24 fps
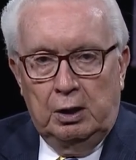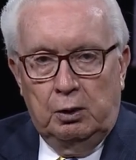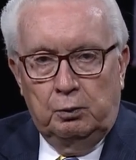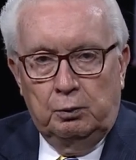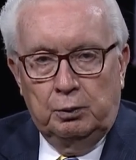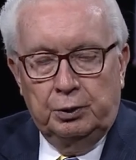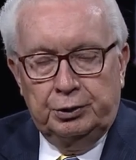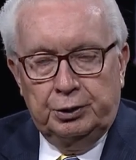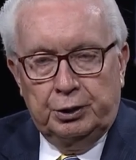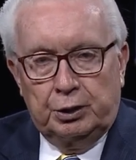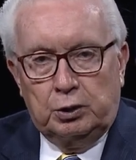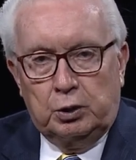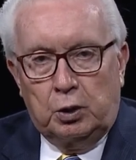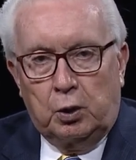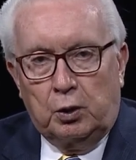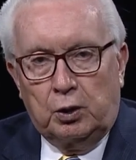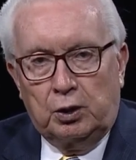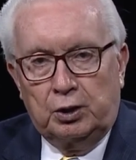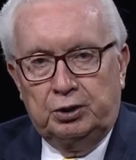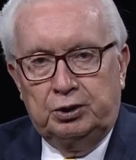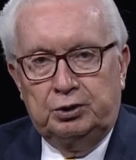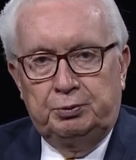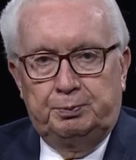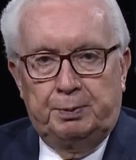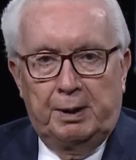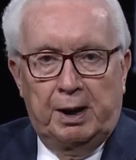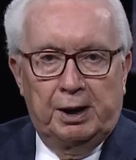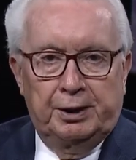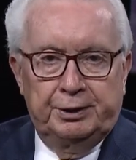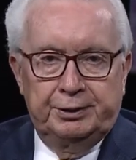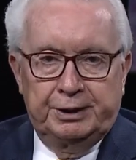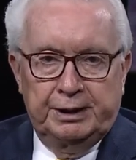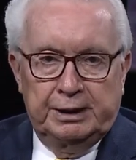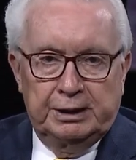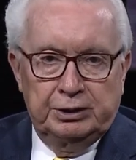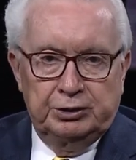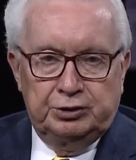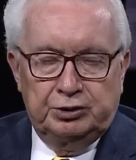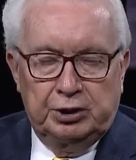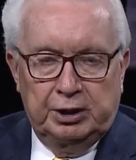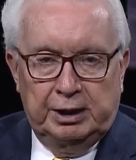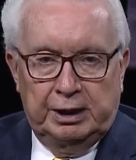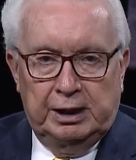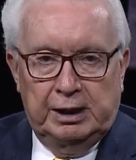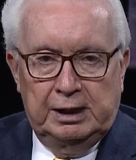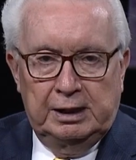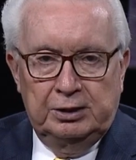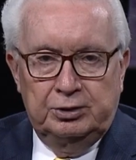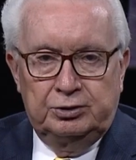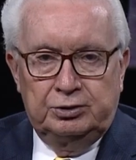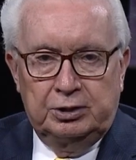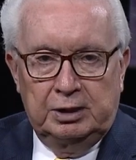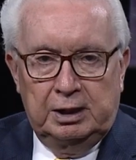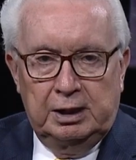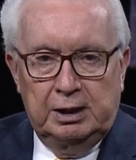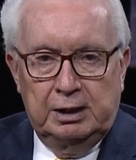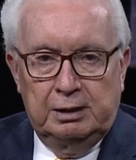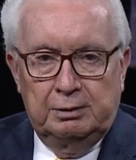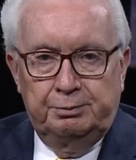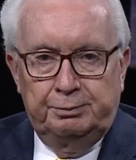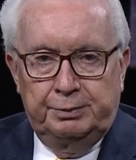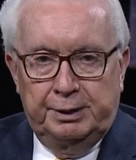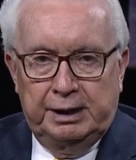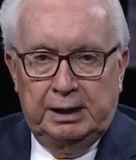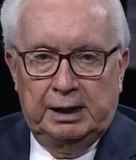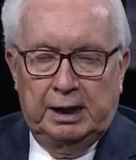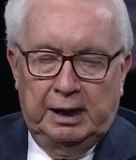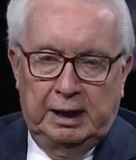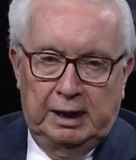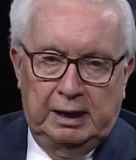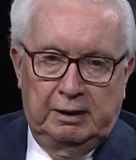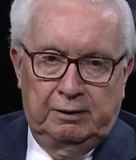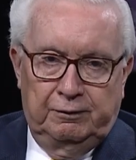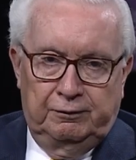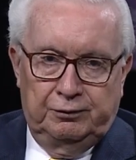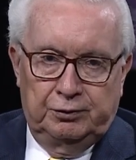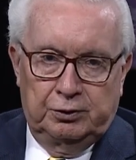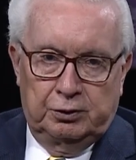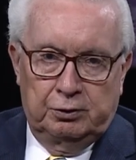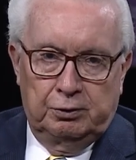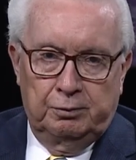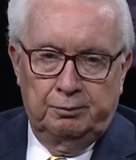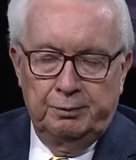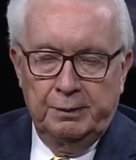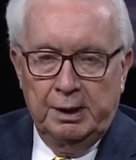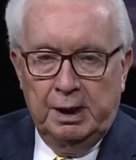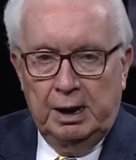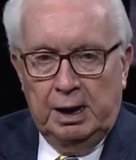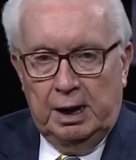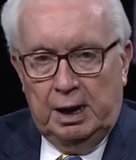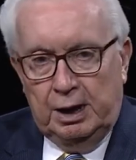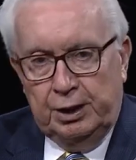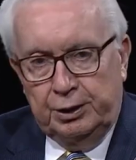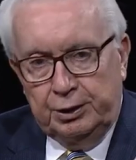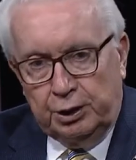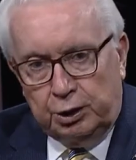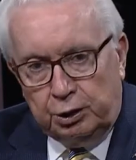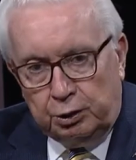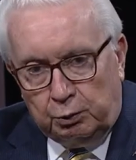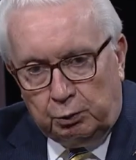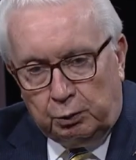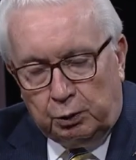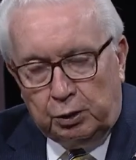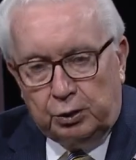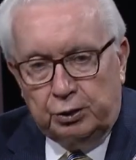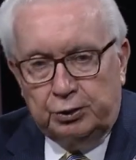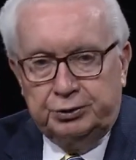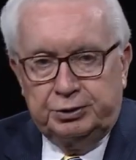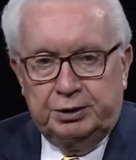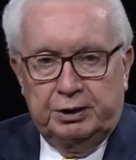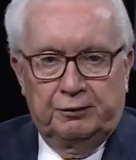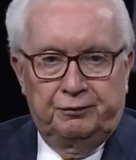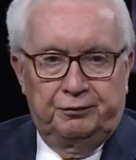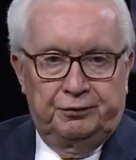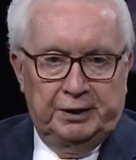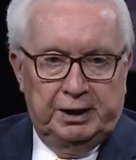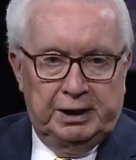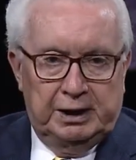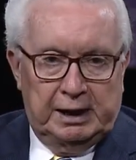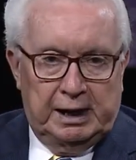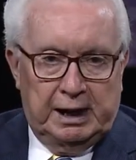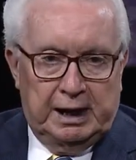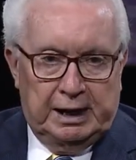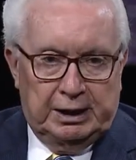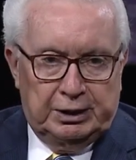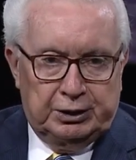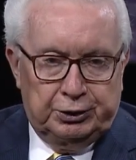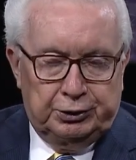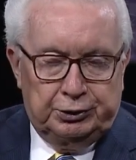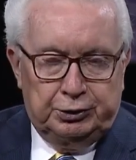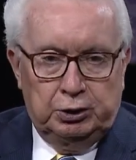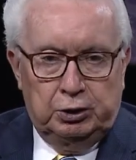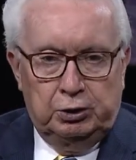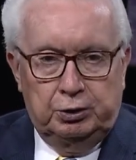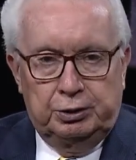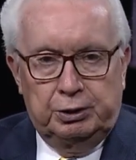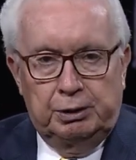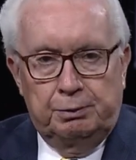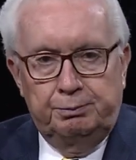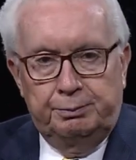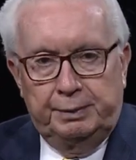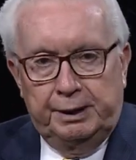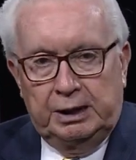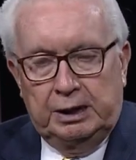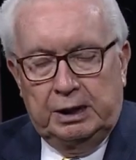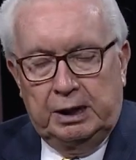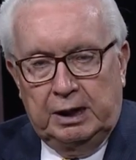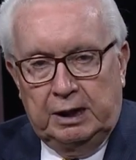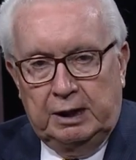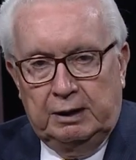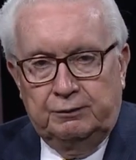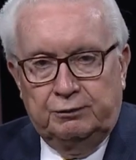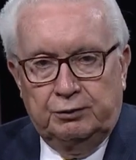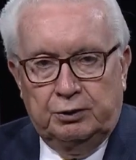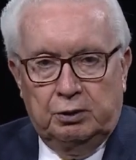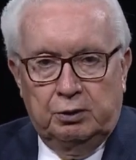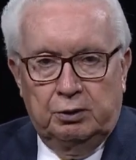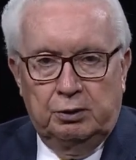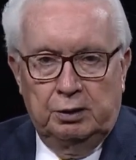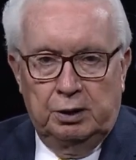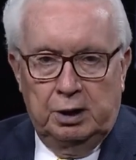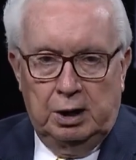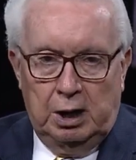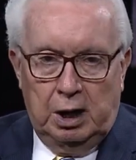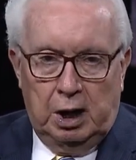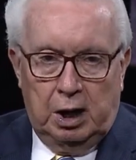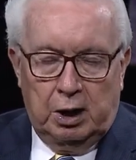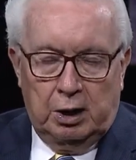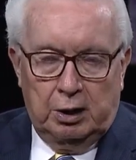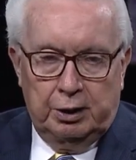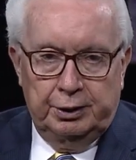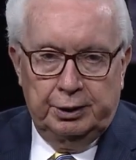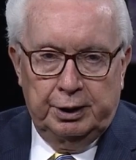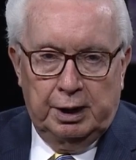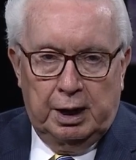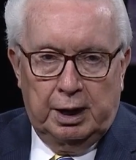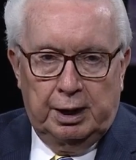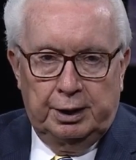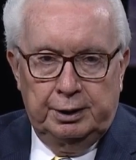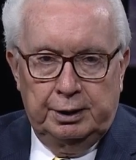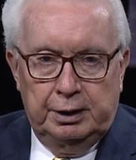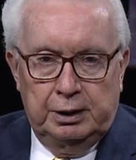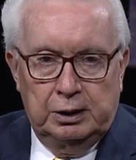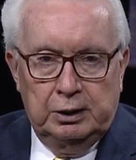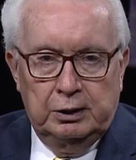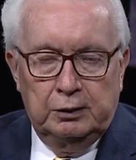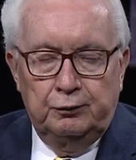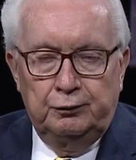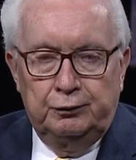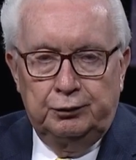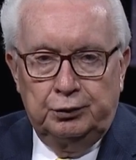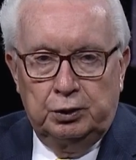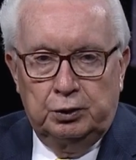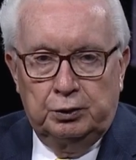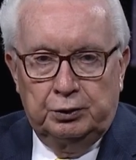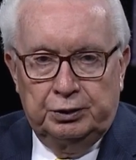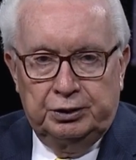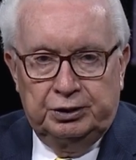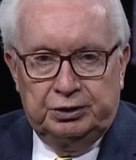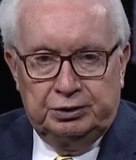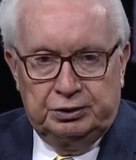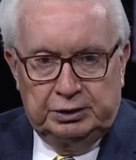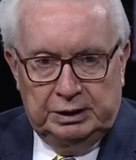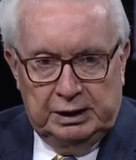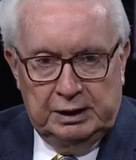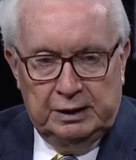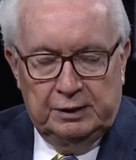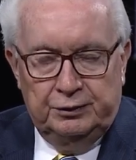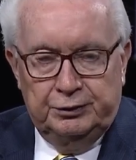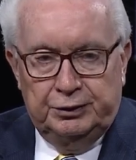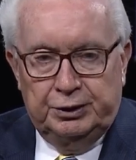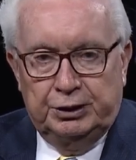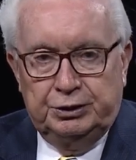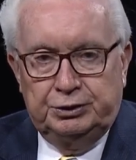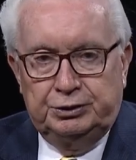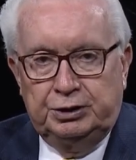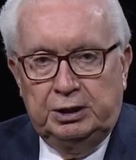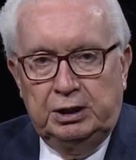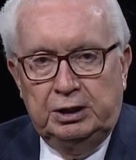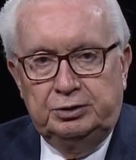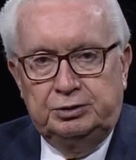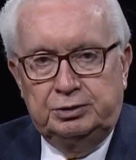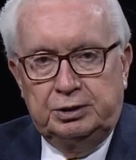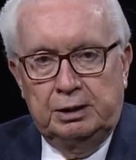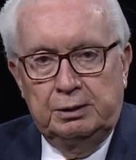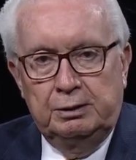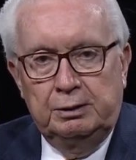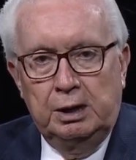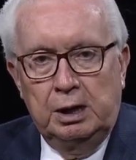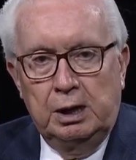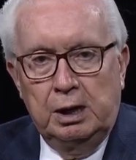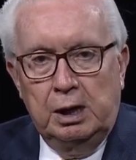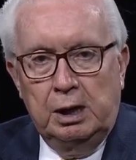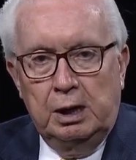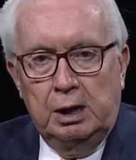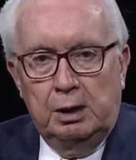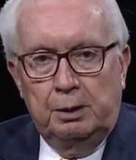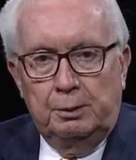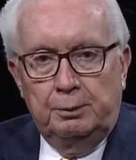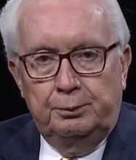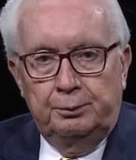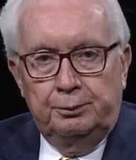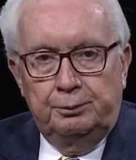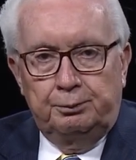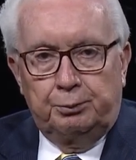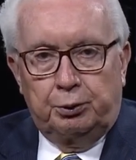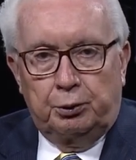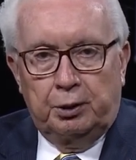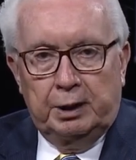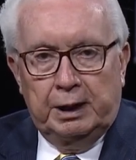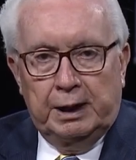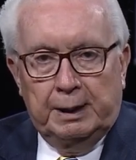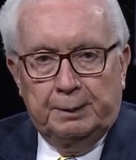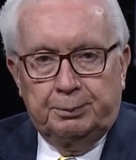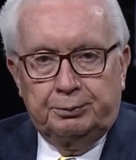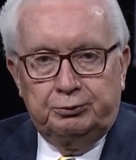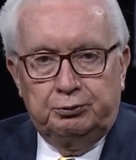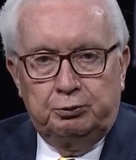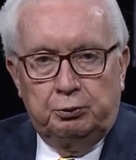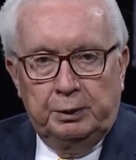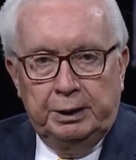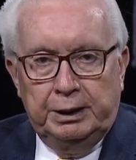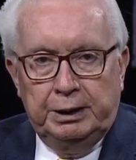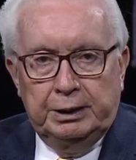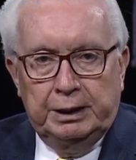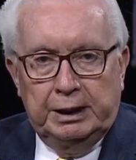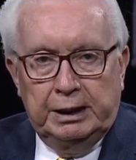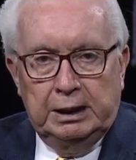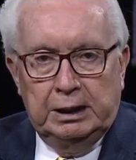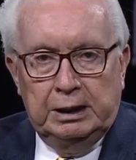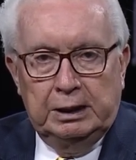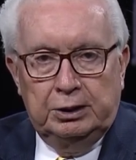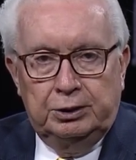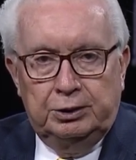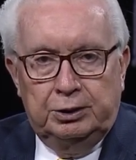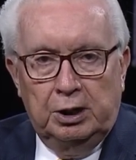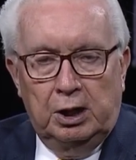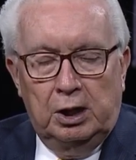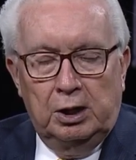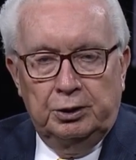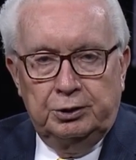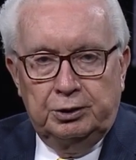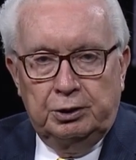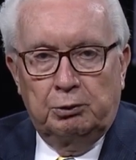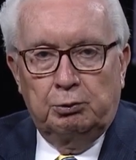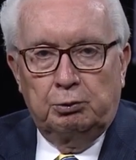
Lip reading: with a corresponding change in behavior. In other words, if the attitude and behavior are not influenced in the teaching, perhaps we need to